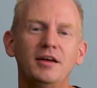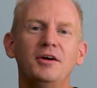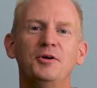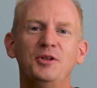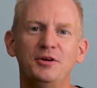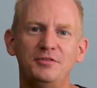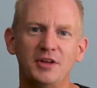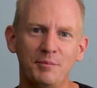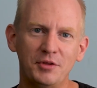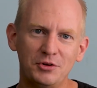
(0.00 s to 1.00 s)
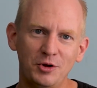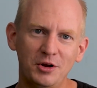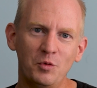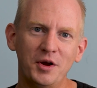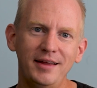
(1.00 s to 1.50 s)
who lived up the street
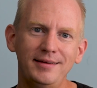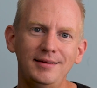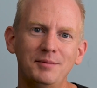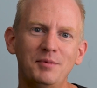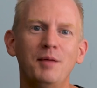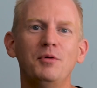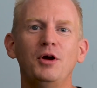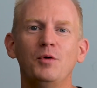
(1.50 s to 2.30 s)
at 118 Banbury